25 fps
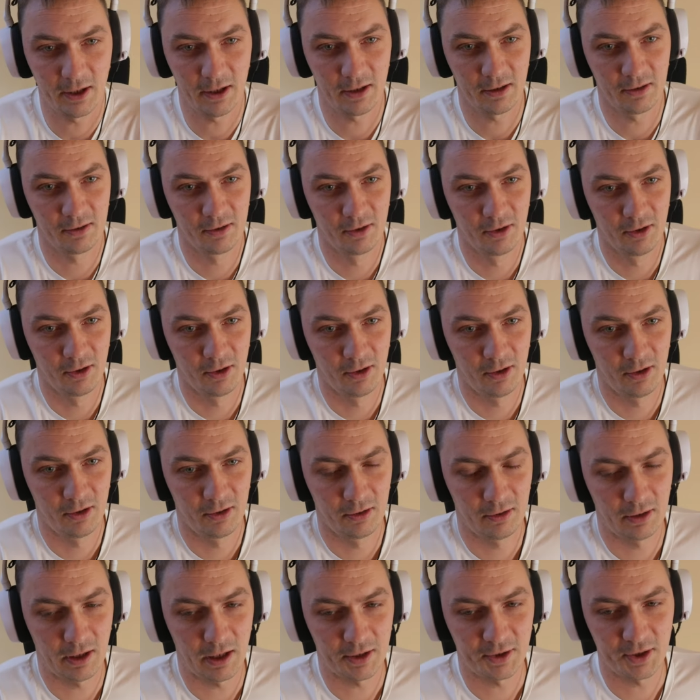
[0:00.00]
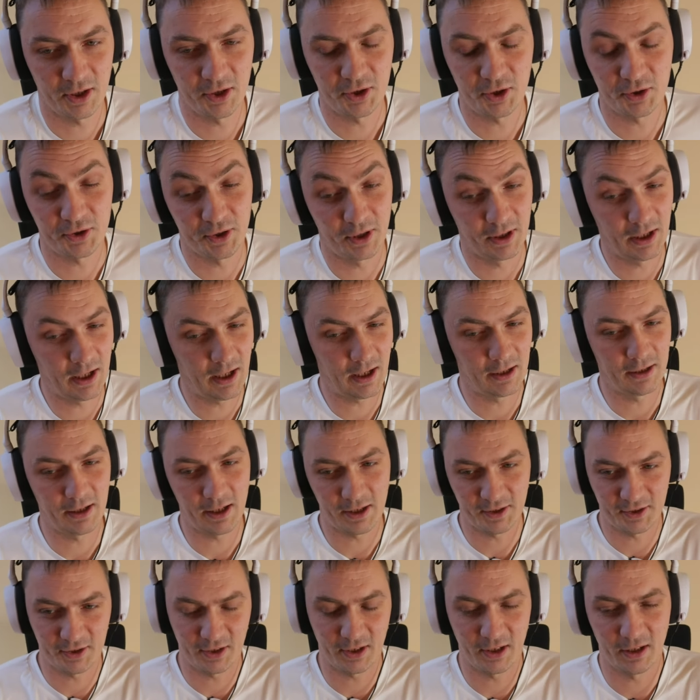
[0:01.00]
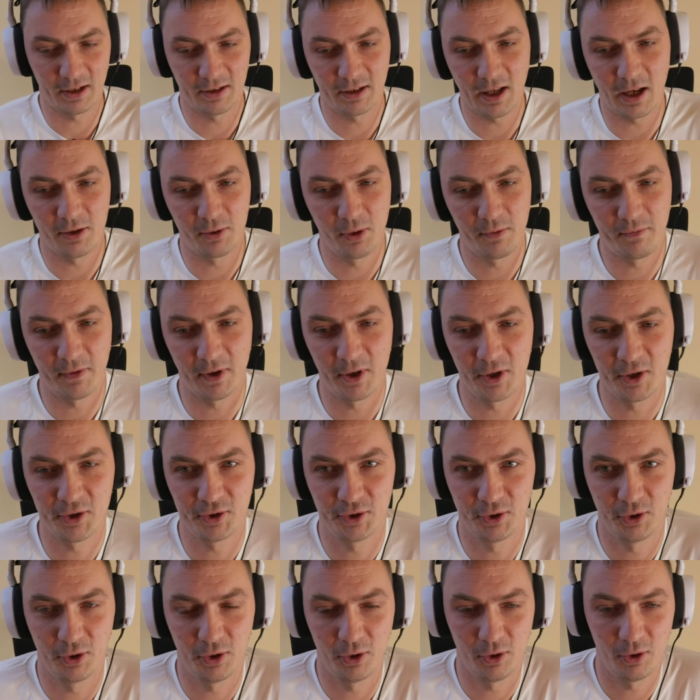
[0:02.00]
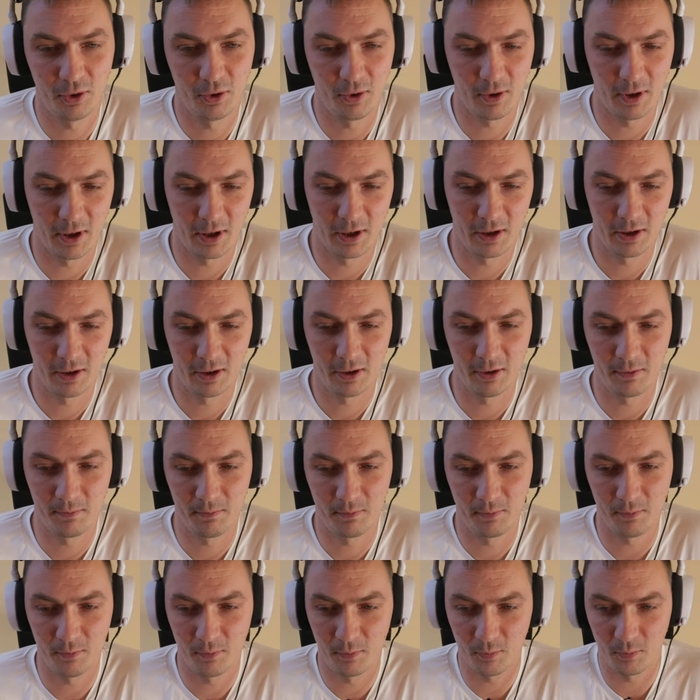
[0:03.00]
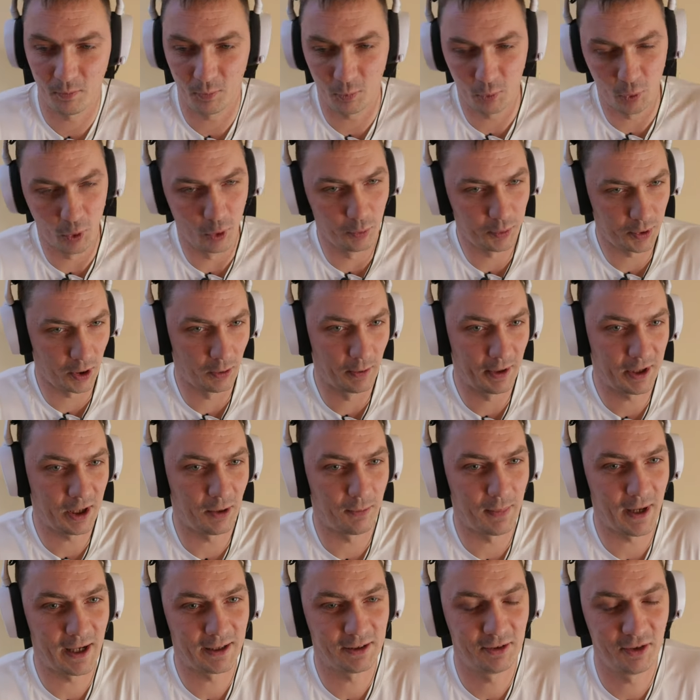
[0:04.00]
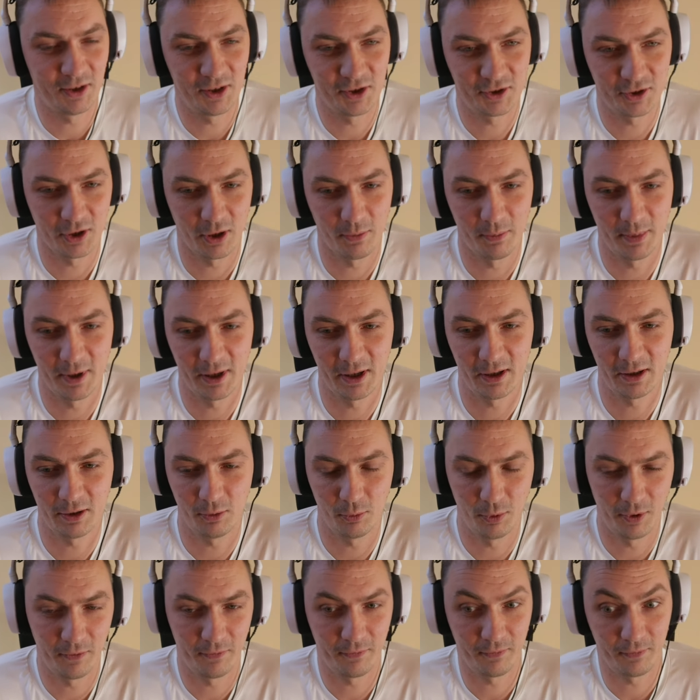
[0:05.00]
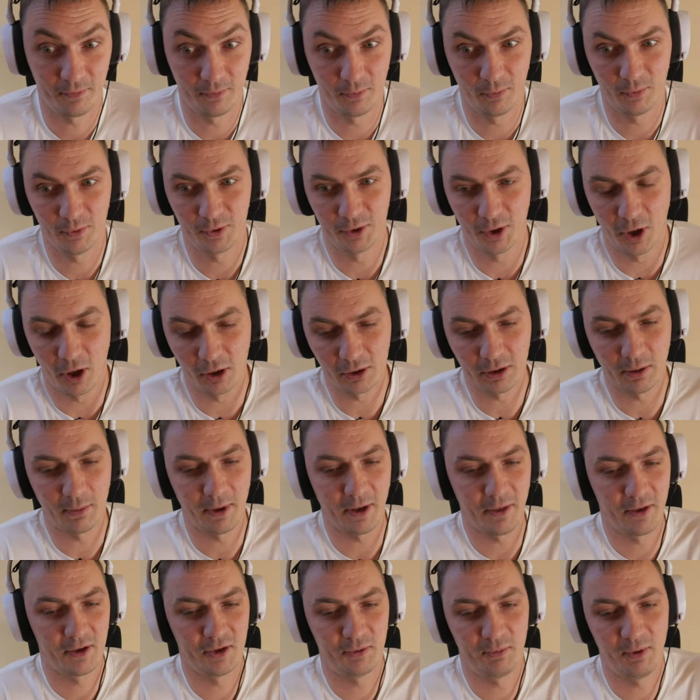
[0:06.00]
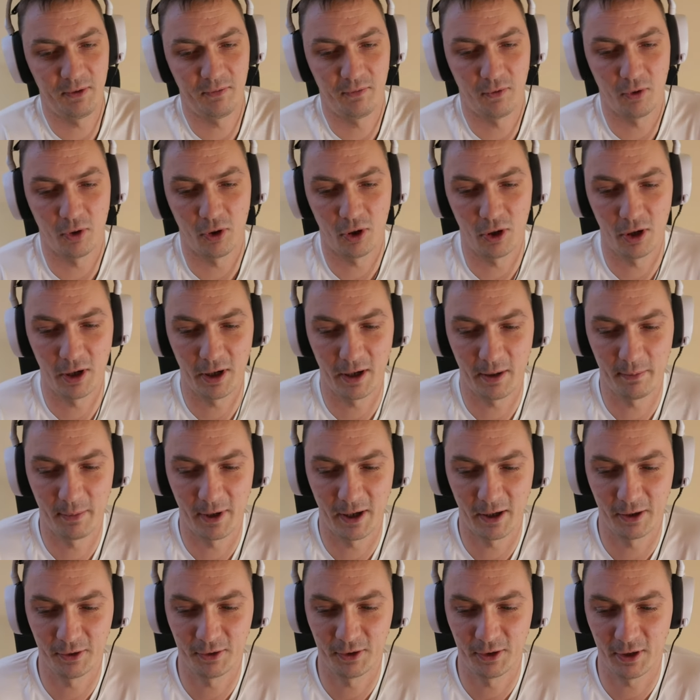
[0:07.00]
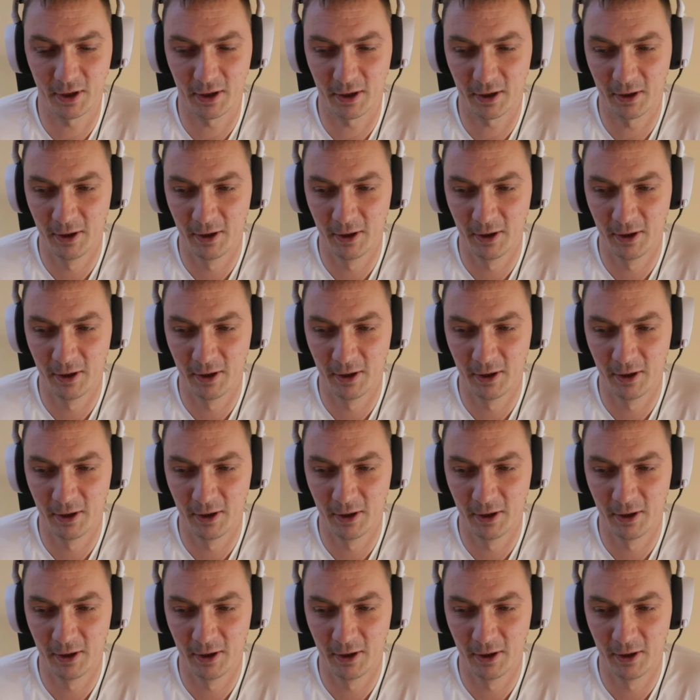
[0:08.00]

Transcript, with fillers: yeah, that's interesting. Yeah, and that's that refers to. We'll probably come back to this topic. We've talked about this before about